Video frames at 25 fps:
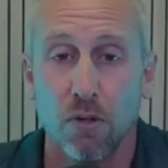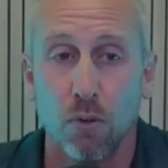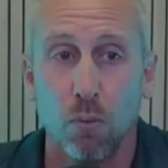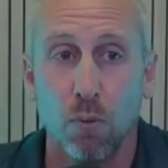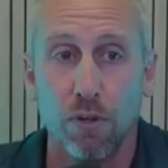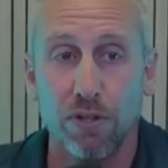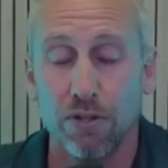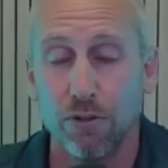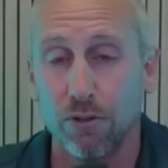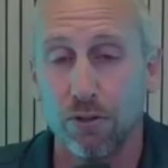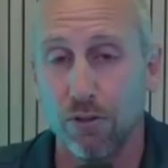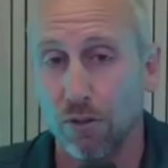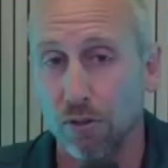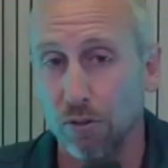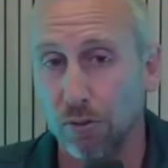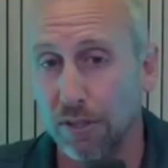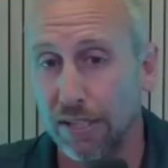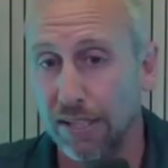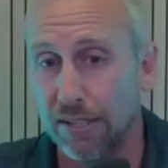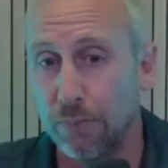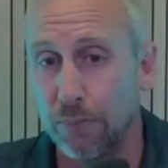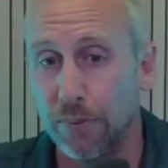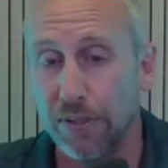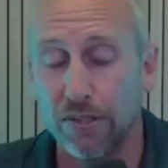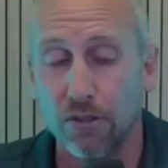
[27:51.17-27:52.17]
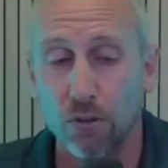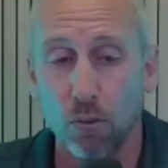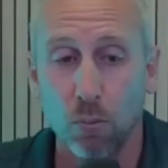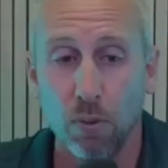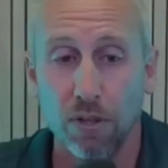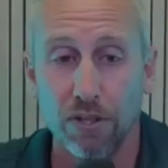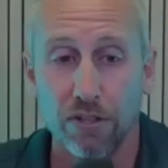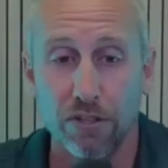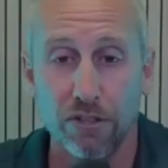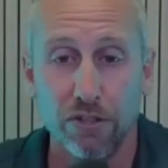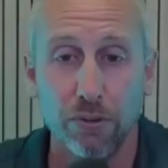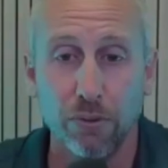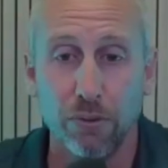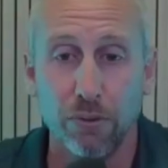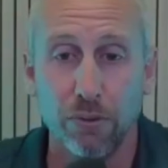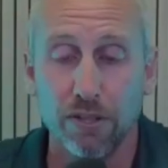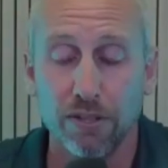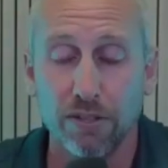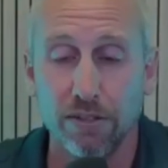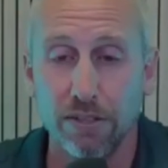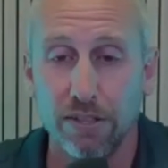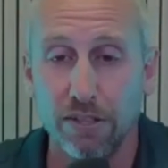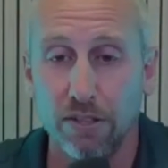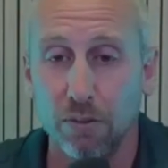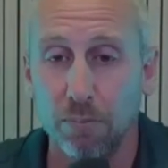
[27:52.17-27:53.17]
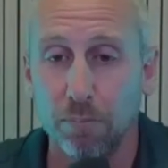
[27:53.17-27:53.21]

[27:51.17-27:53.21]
whether they're liquid or whether you can,